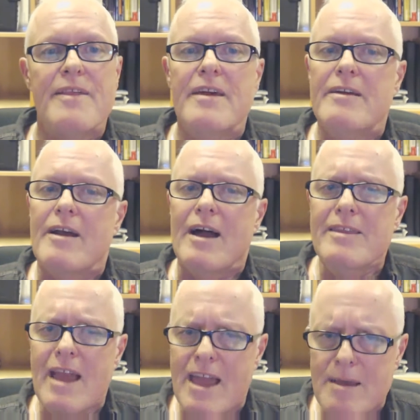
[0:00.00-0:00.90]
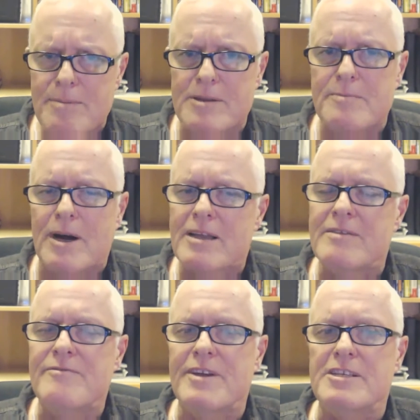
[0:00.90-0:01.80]
They're unhampered by
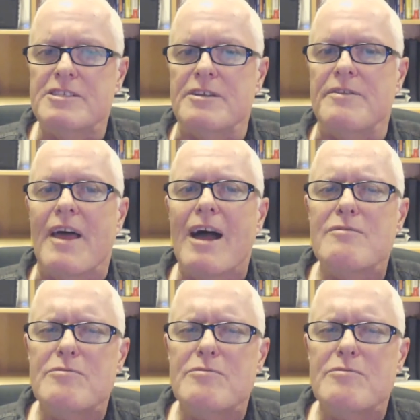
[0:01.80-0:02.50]
convention,